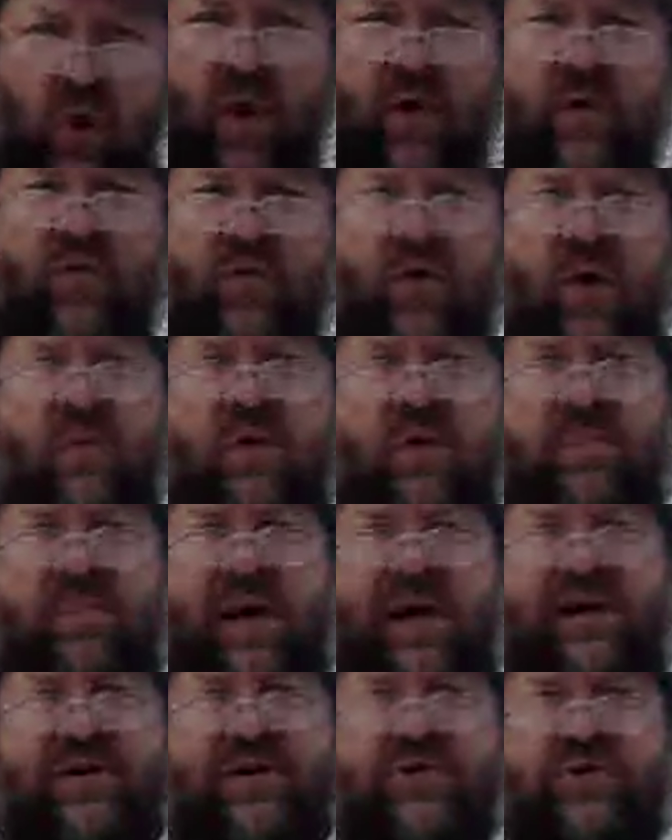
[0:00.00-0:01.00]
ideal thing with
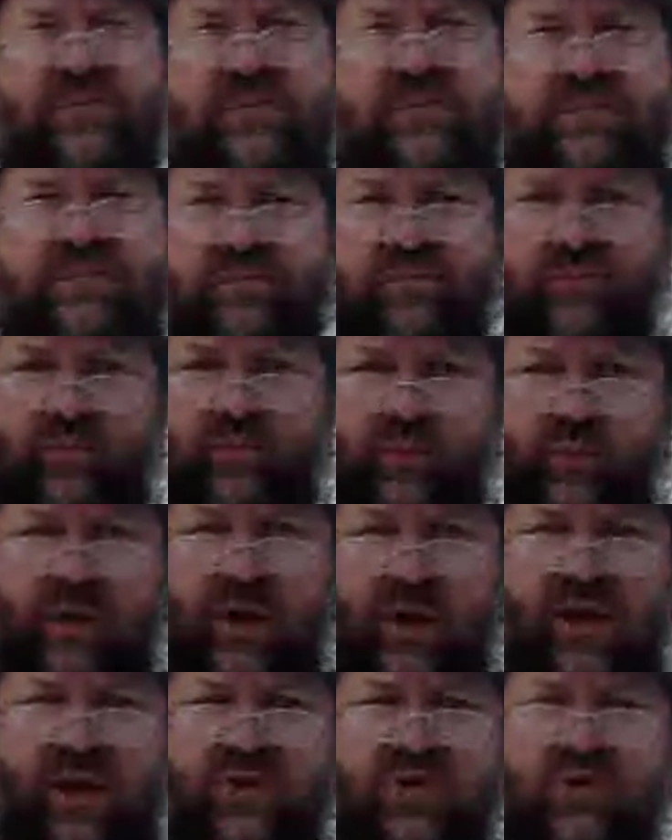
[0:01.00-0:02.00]
pears
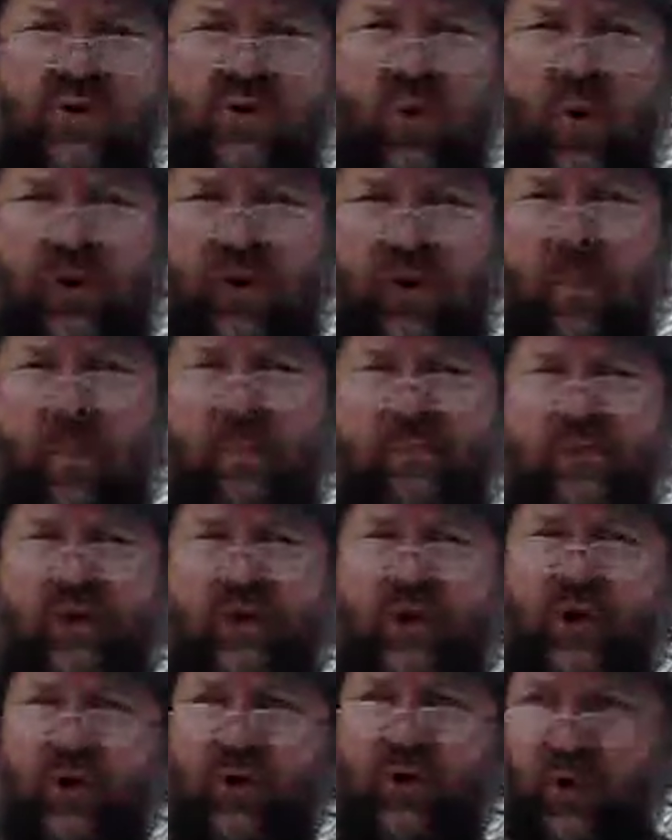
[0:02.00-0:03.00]
is store them
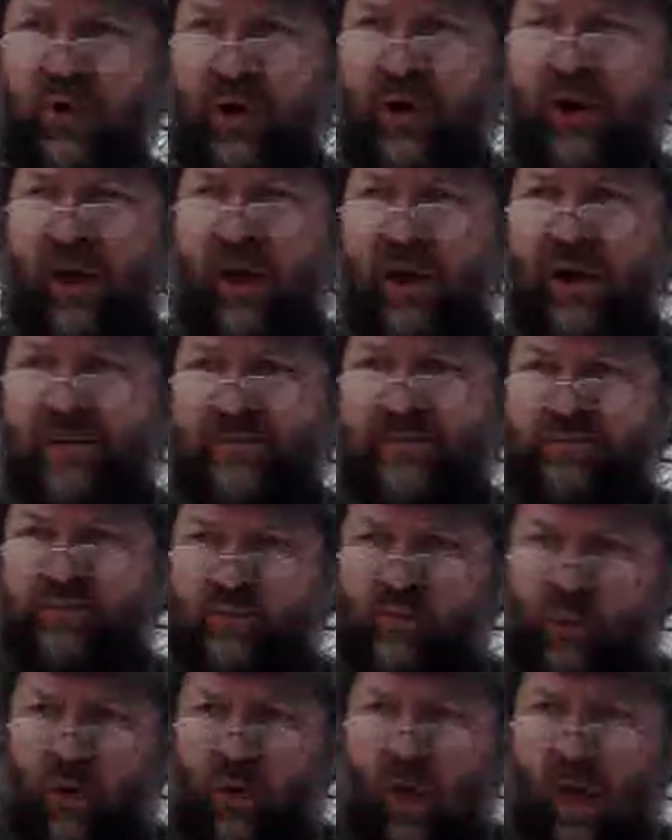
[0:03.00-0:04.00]
cool,
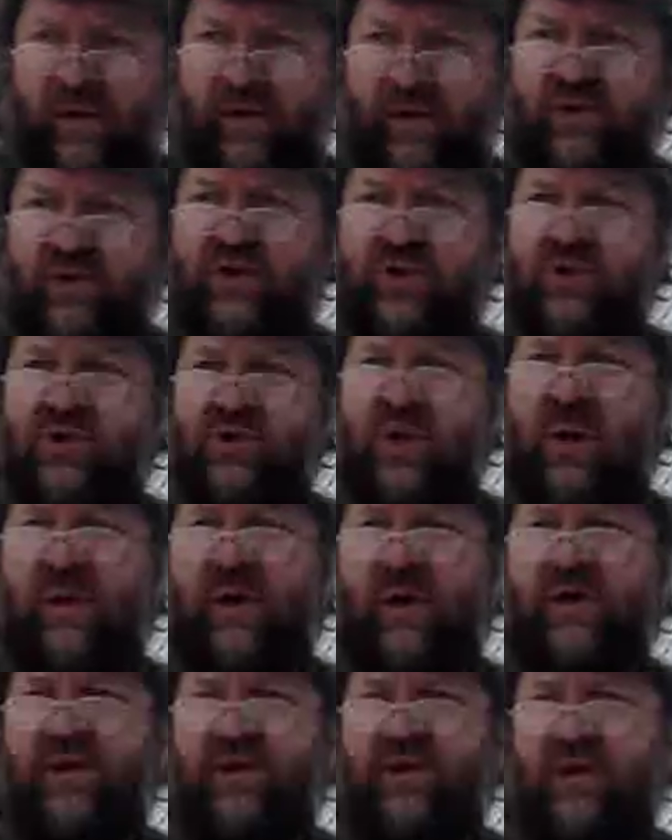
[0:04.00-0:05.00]
and then just as they're
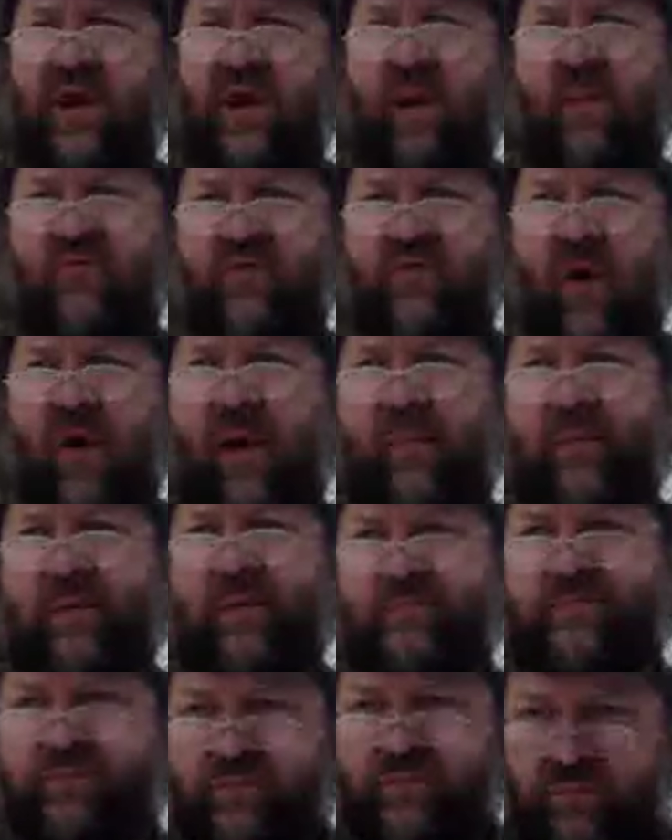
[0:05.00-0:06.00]
beginning to come ripe,
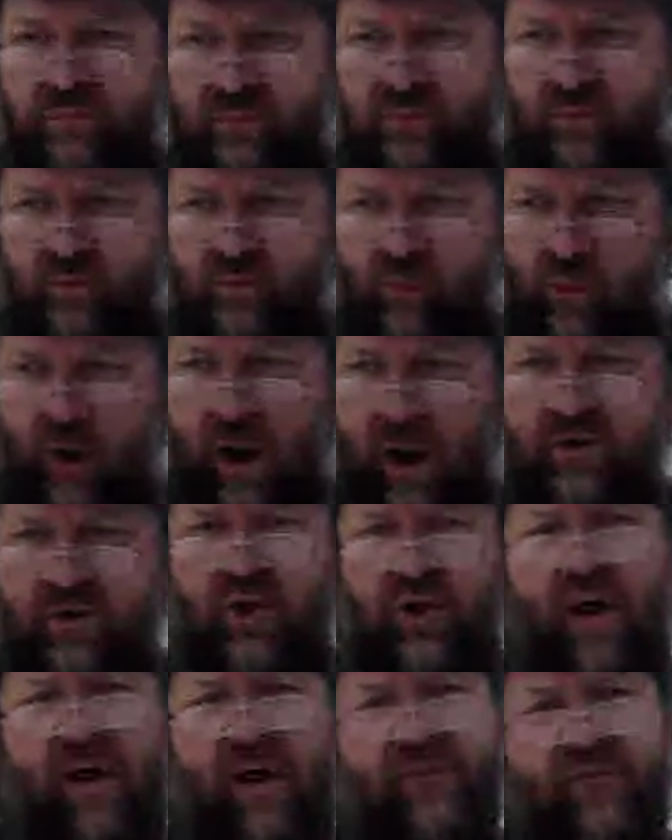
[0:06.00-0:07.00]
and you
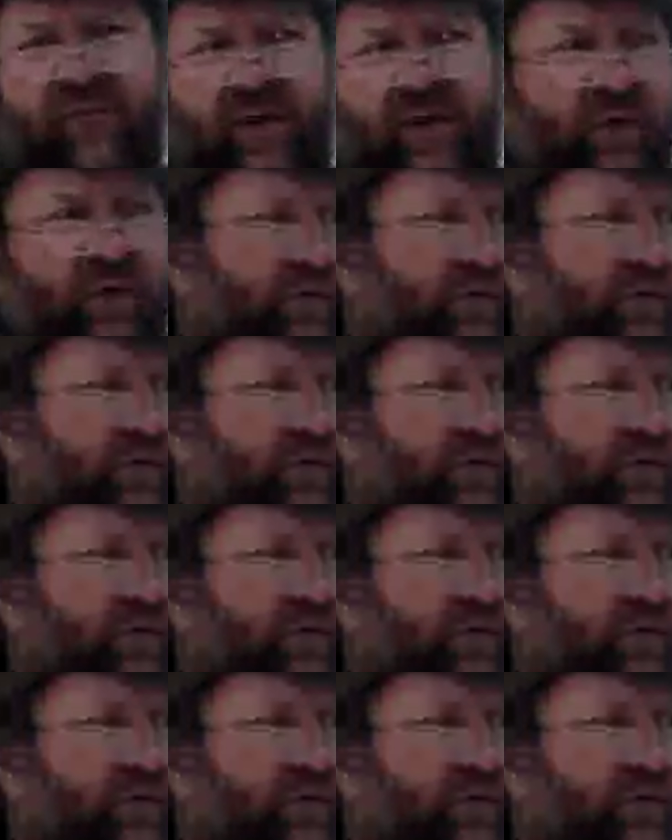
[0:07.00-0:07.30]
get a feel